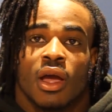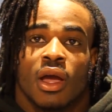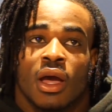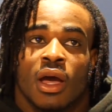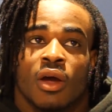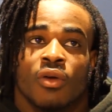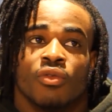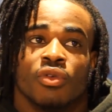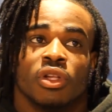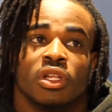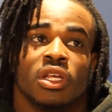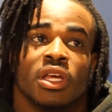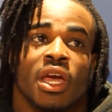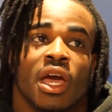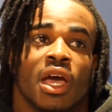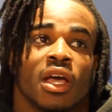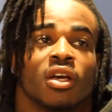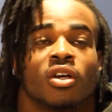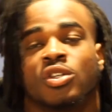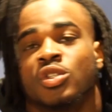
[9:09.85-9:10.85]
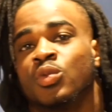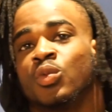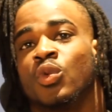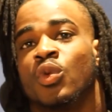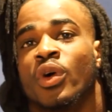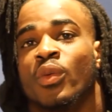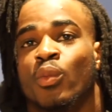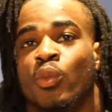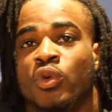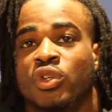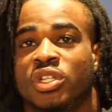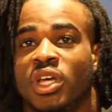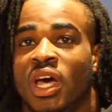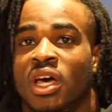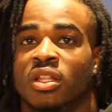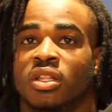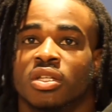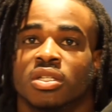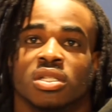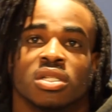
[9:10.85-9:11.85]
I really had because most
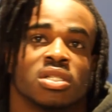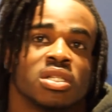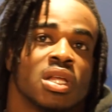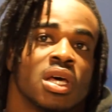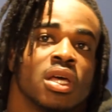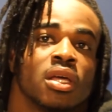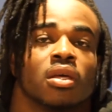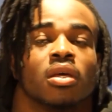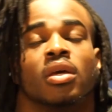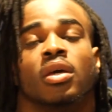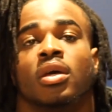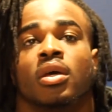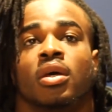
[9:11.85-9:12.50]
athletes just like